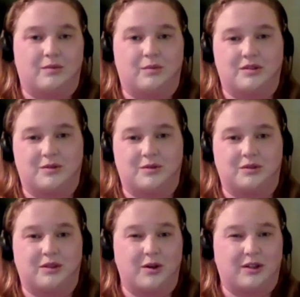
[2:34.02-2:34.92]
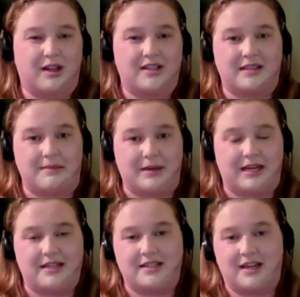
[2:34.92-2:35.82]
what's called low
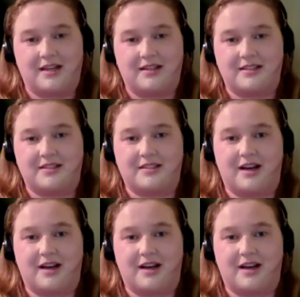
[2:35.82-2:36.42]
glycemic index